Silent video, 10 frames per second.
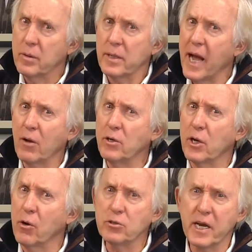Out
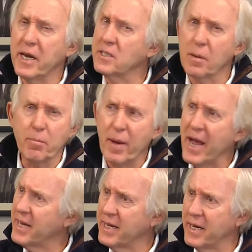negotiating is a
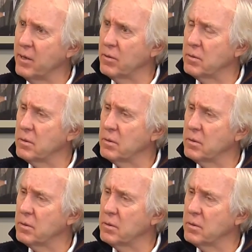bad deal.